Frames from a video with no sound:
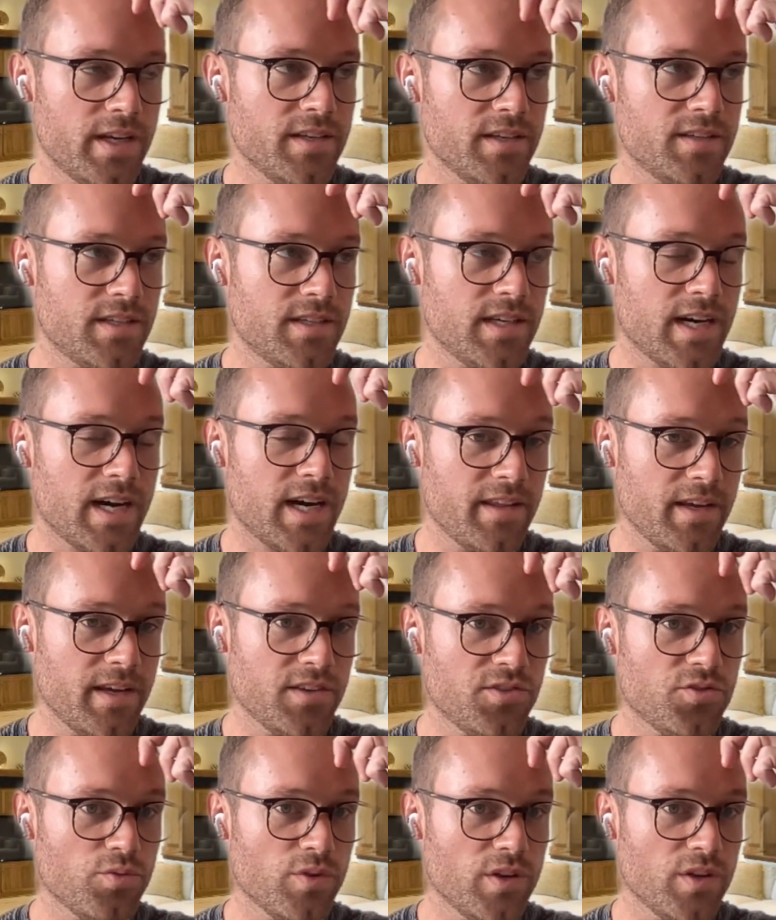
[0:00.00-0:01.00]
One is,
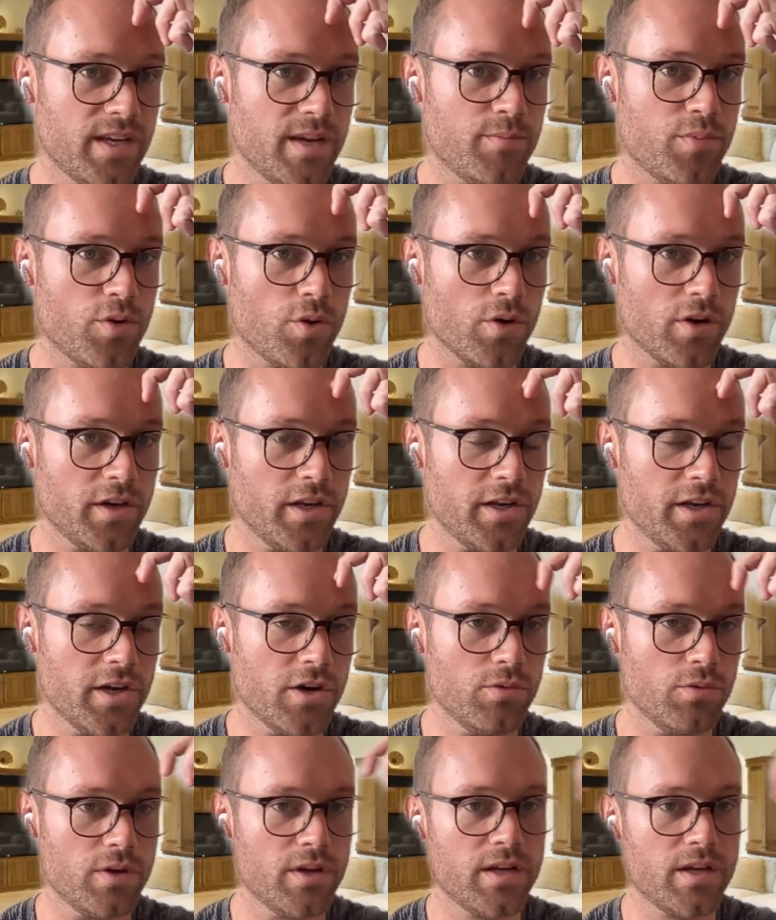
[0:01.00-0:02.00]
I think it's really
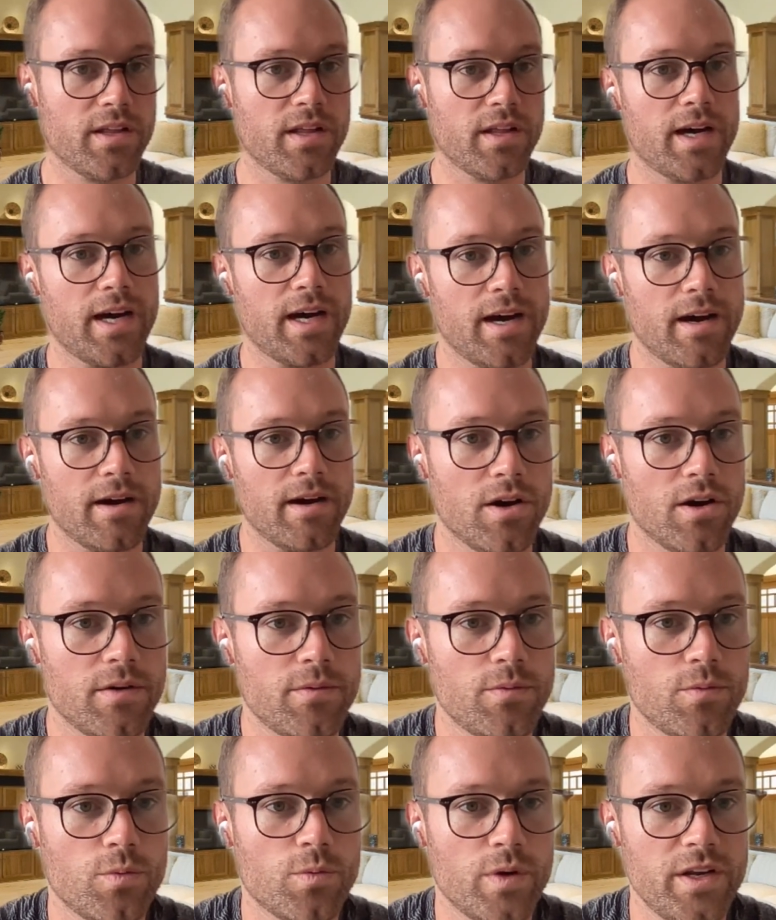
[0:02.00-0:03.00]
important to
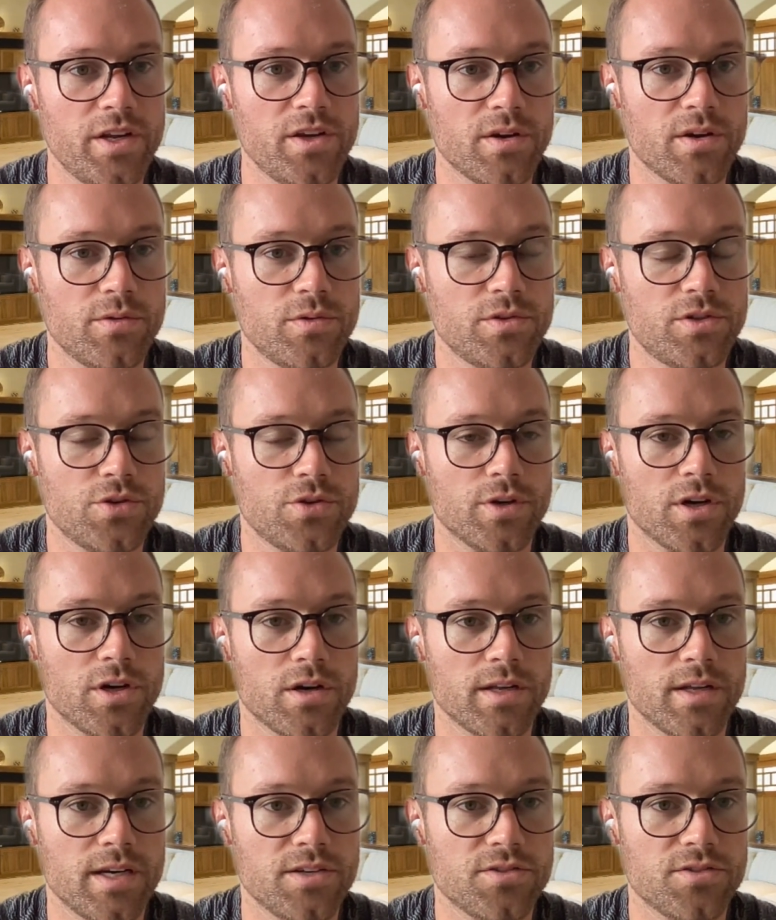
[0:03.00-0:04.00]
note when you go
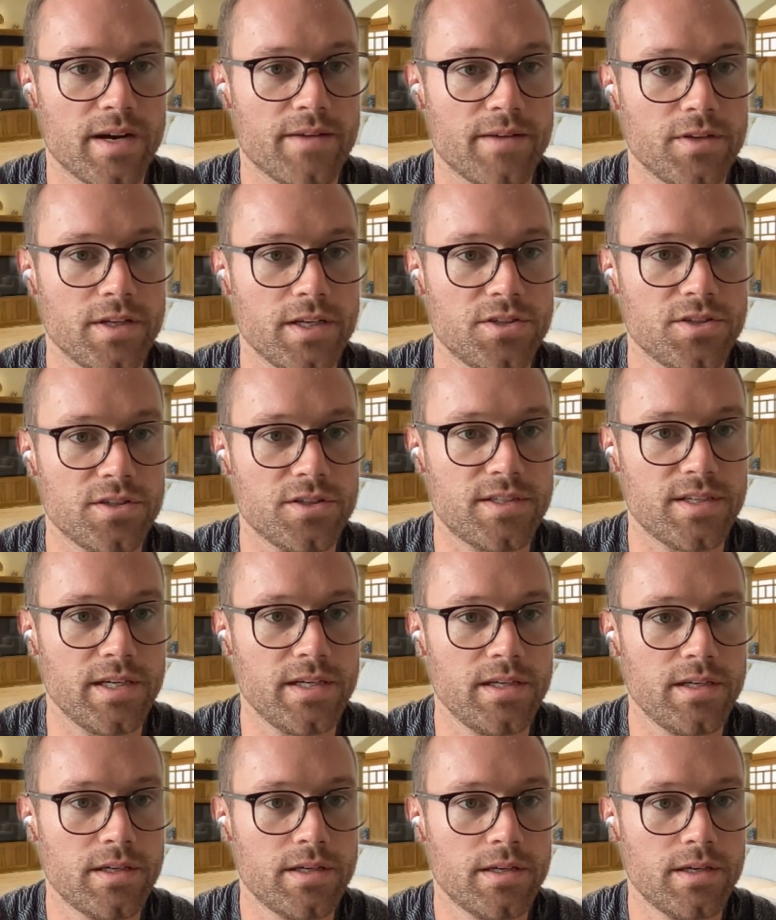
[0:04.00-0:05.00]
to an online travel
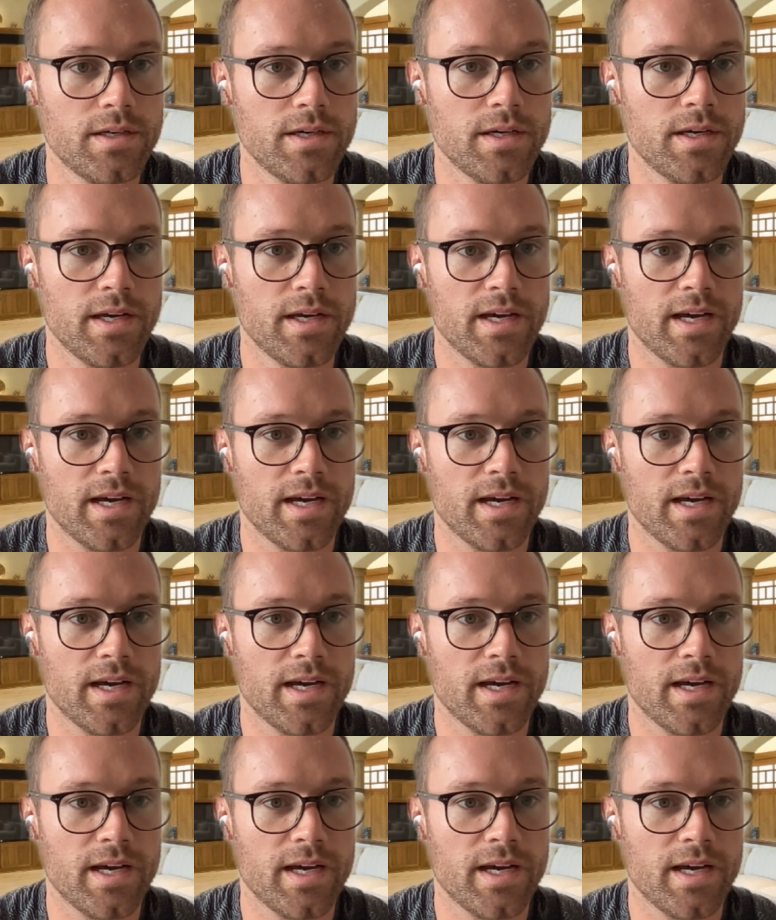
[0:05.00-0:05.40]
agency,